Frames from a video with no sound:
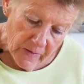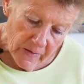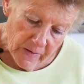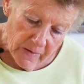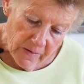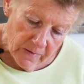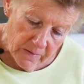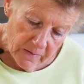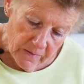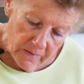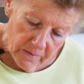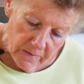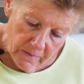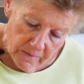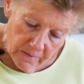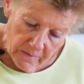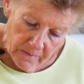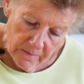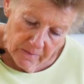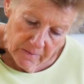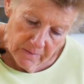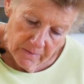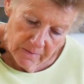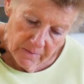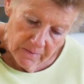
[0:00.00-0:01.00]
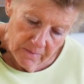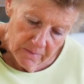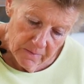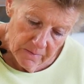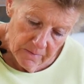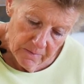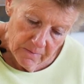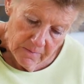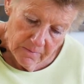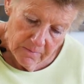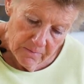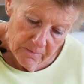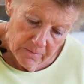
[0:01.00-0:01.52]

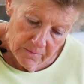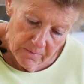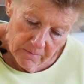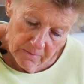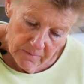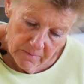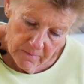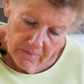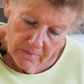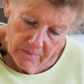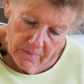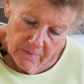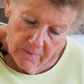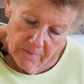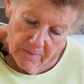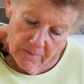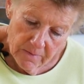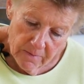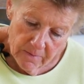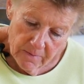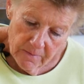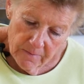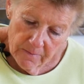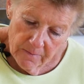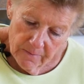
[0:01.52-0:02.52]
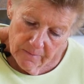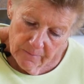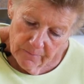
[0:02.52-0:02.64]
[no speech]